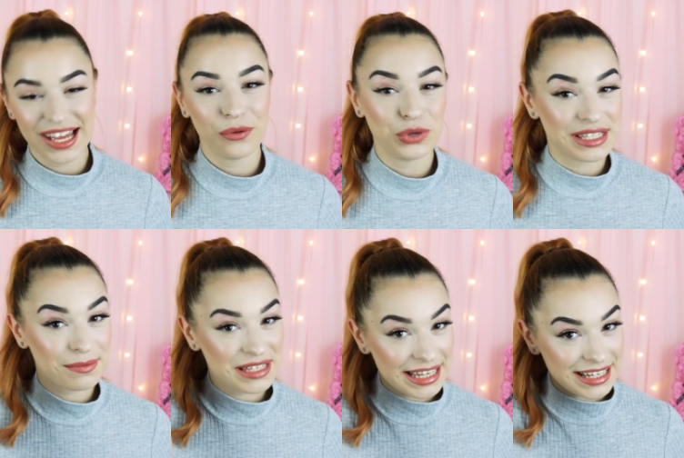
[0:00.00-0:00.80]
with
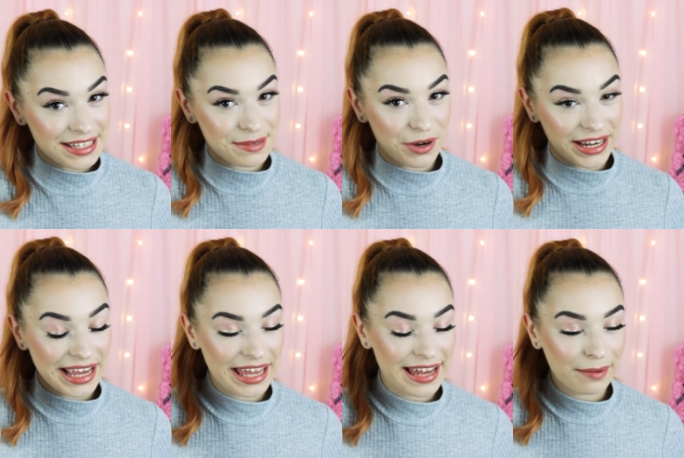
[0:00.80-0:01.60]
some setting spray,
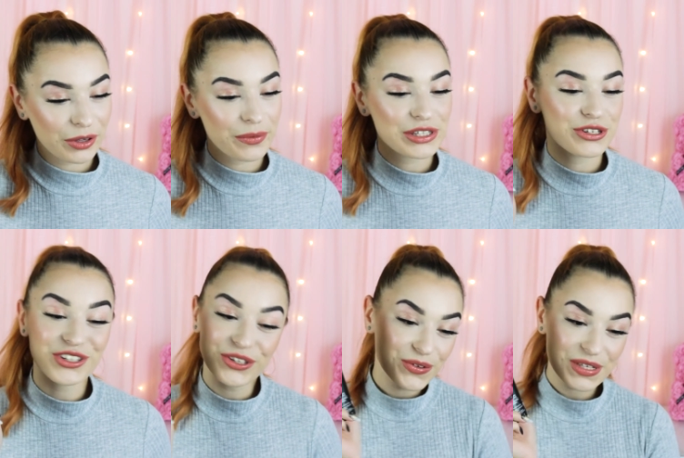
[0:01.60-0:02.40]
and I'm going to
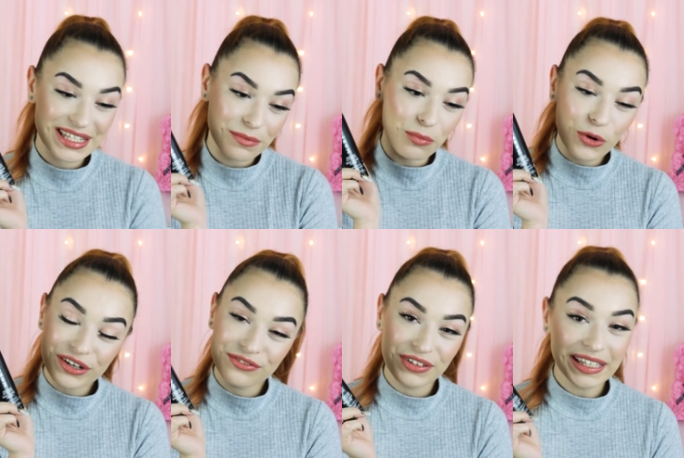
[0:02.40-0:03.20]
use the
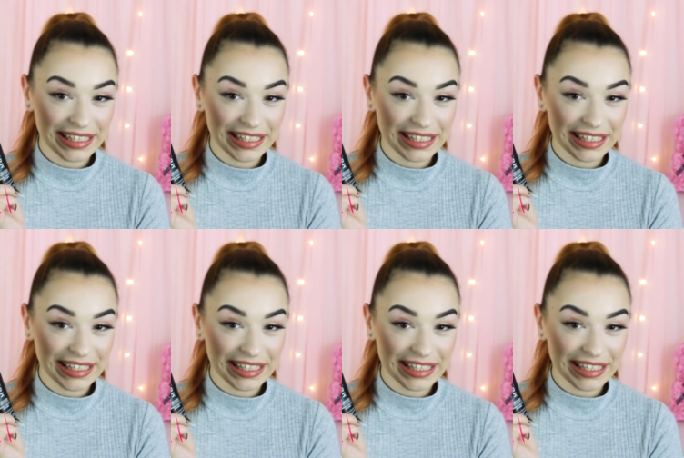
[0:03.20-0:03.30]
Morphe